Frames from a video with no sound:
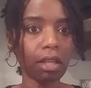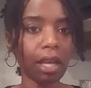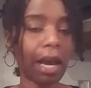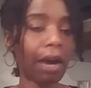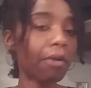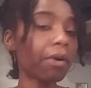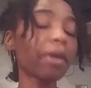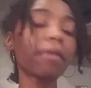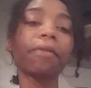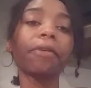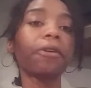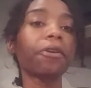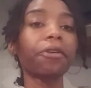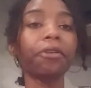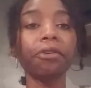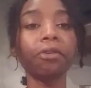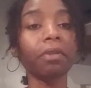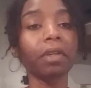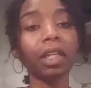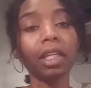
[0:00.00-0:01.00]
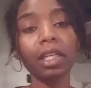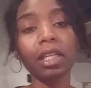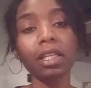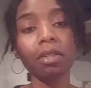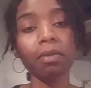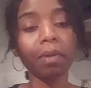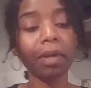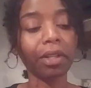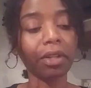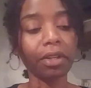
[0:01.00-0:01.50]
However you
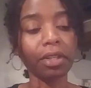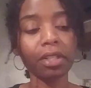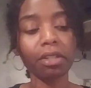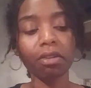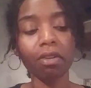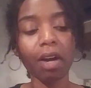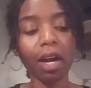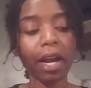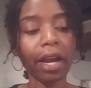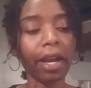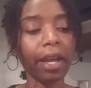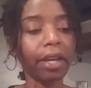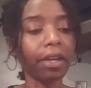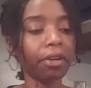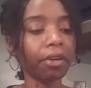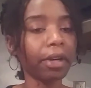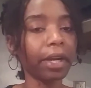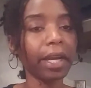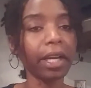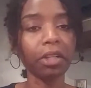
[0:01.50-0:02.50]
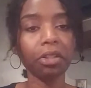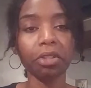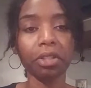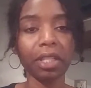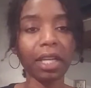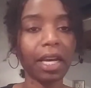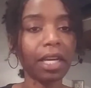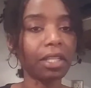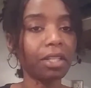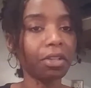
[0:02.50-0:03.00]
release, whether it's crying or
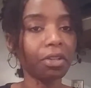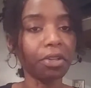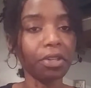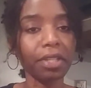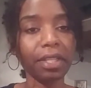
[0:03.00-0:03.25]
exercising or